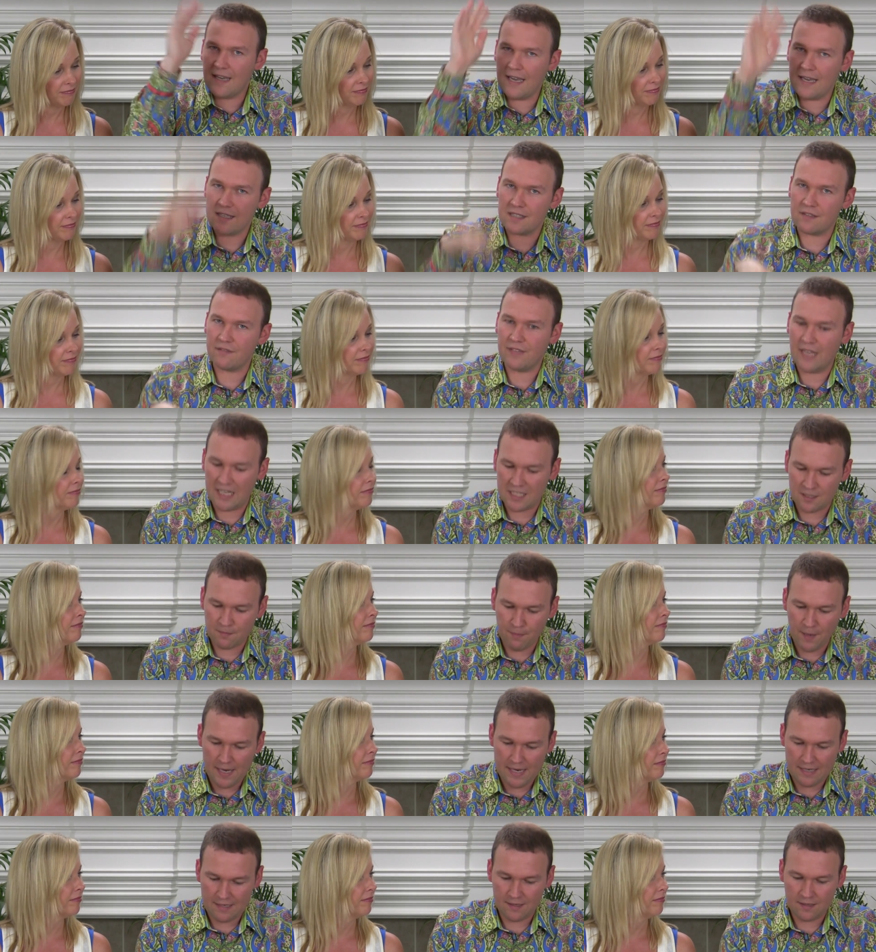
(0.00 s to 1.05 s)
Speaker 1: case of that
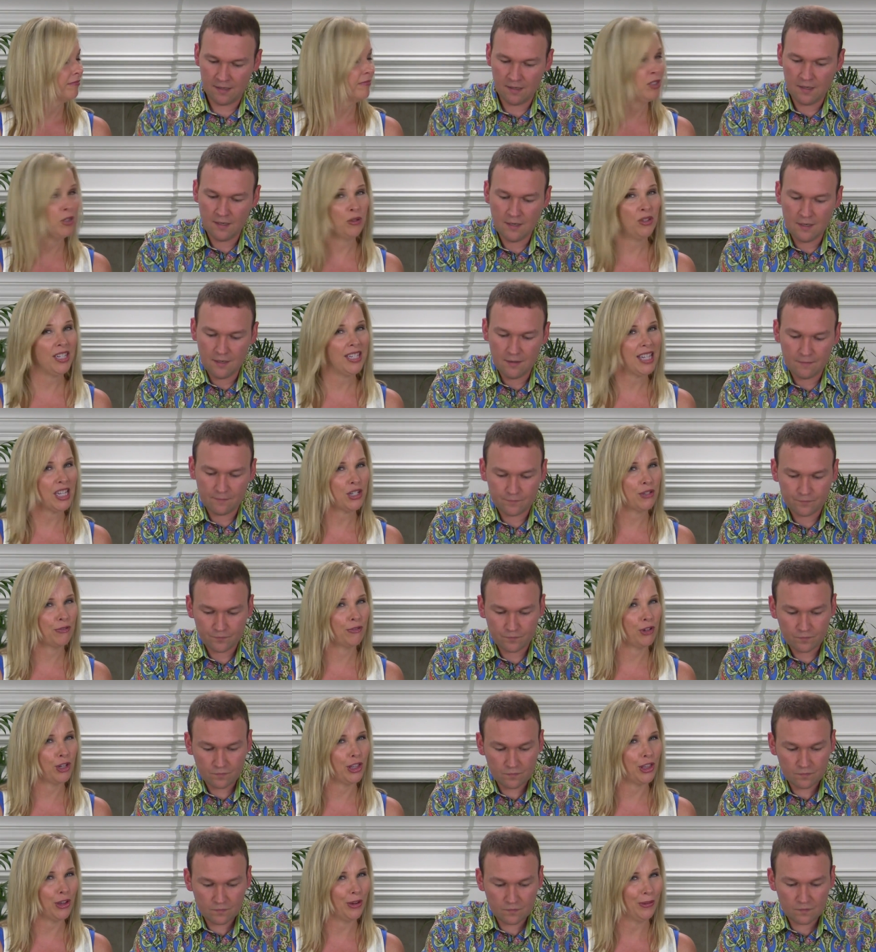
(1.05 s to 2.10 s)
spike.
Speaker 2: Don't think that's
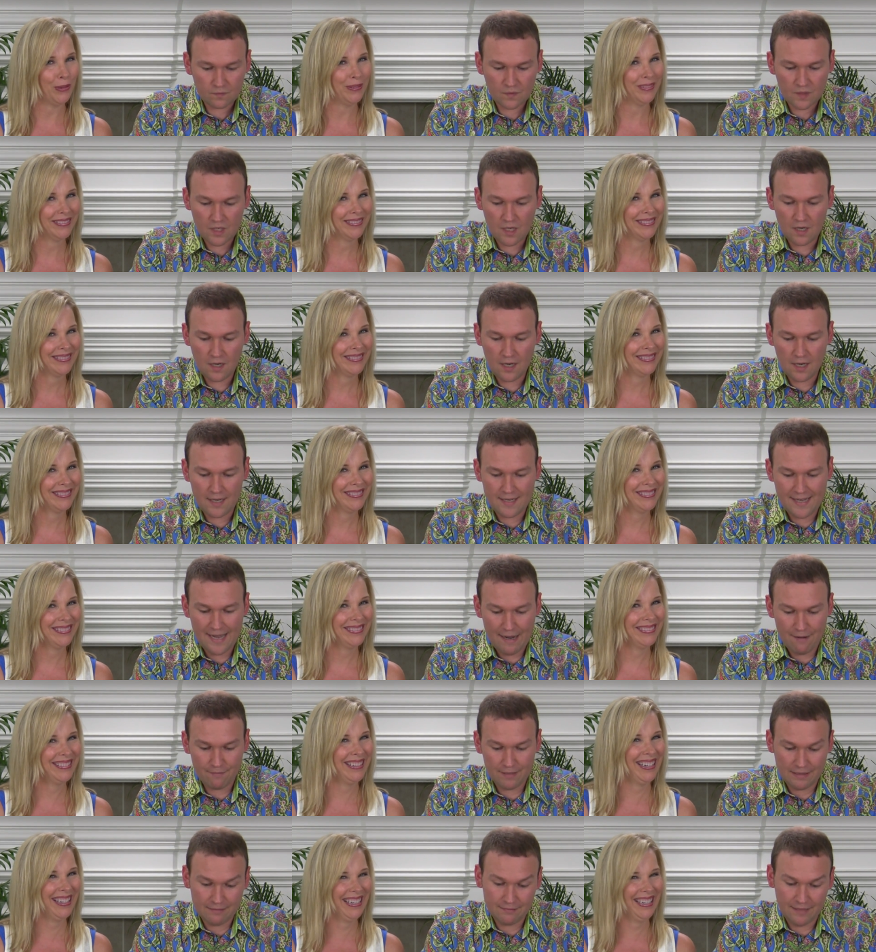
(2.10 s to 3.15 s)
free though.
Speaker 1: Uh,
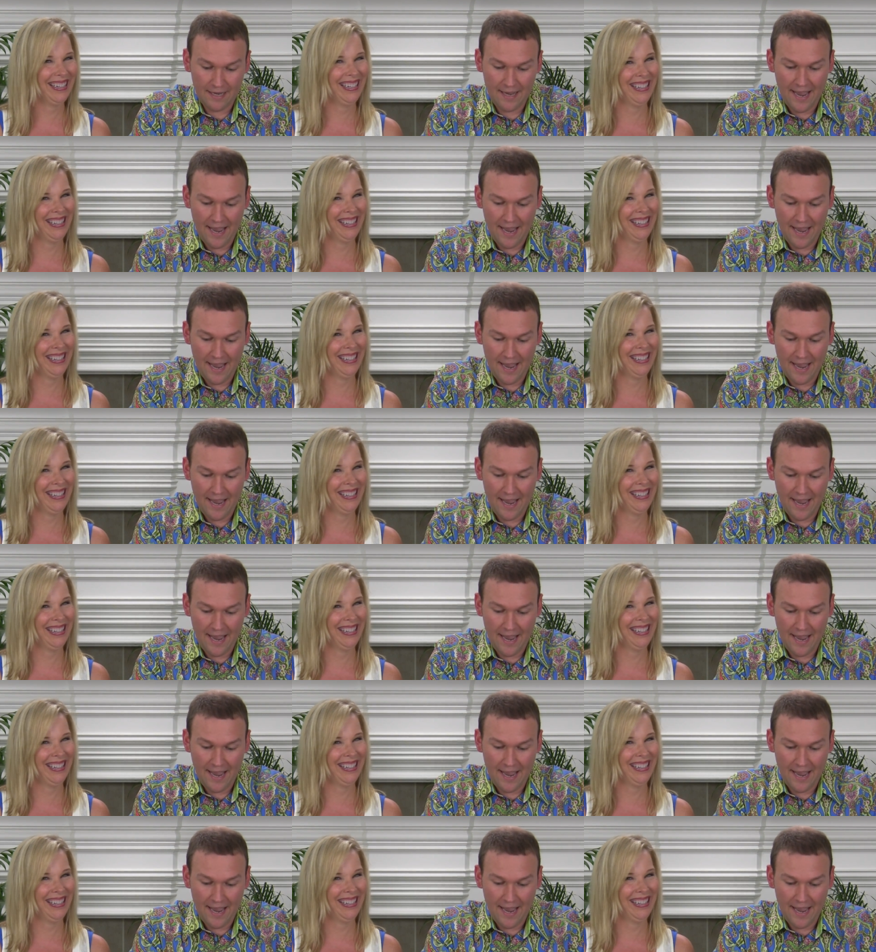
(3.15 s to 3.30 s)
yeah, well, a, a,